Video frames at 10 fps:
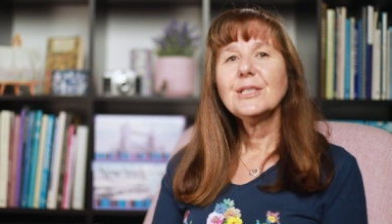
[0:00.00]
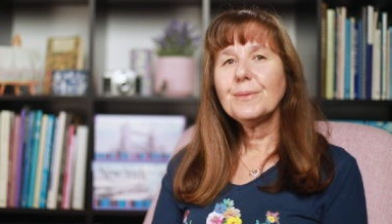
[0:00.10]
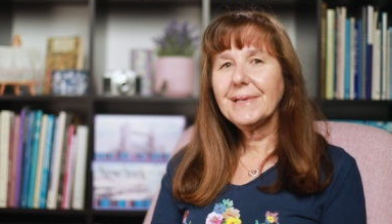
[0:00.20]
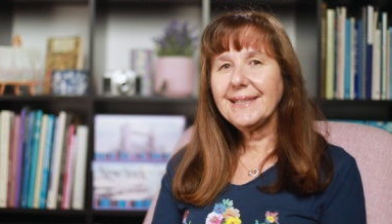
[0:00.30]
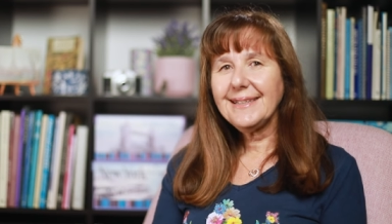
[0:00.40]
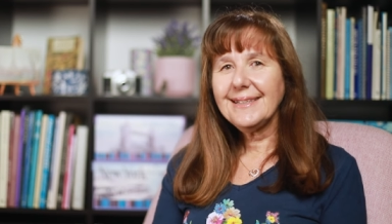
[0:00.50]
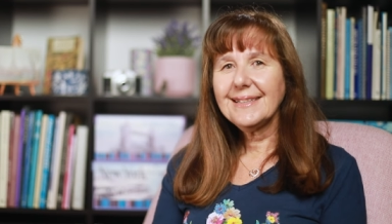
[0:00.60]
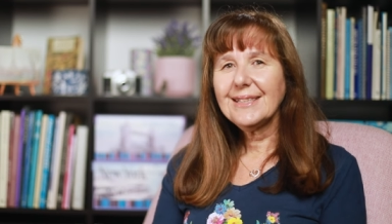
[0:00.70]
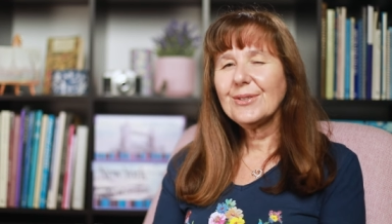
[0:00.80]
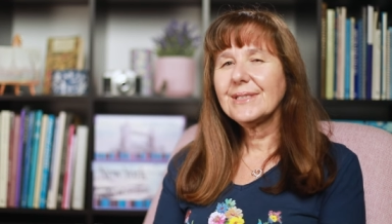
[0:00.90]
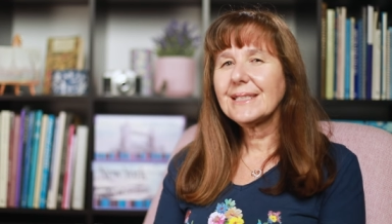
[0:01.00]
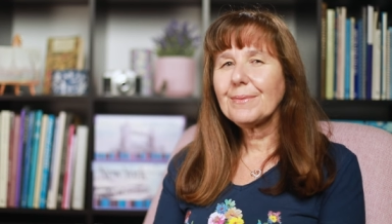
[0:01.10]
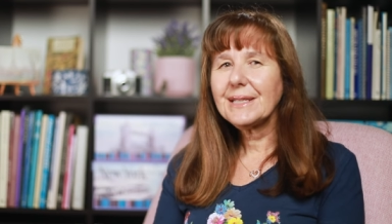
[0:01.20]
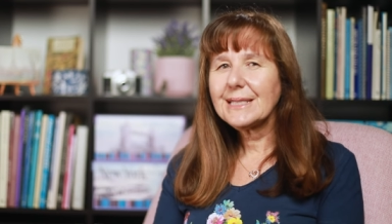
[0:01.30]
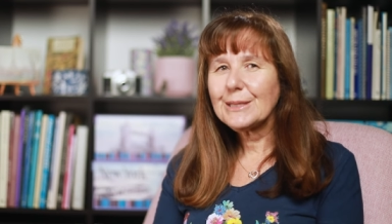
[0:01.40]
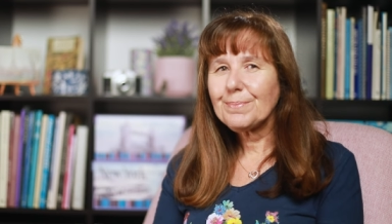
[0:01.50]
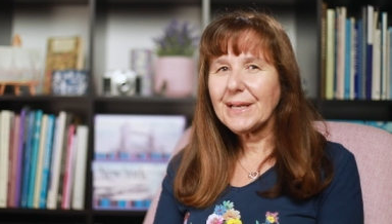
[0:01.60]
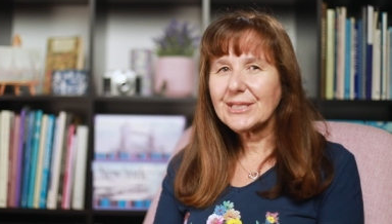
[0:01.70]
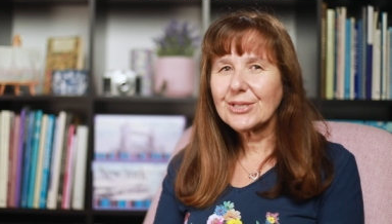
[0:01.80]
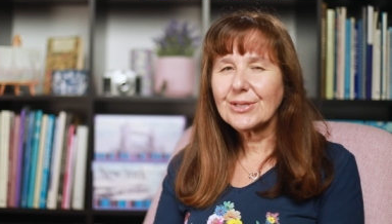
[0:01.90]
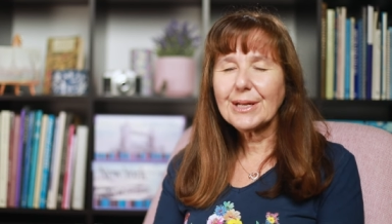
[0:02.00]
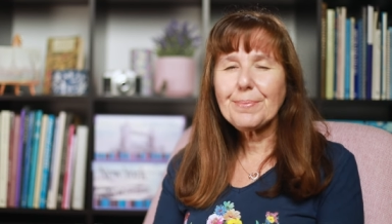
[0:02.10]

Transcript: To me, there is something special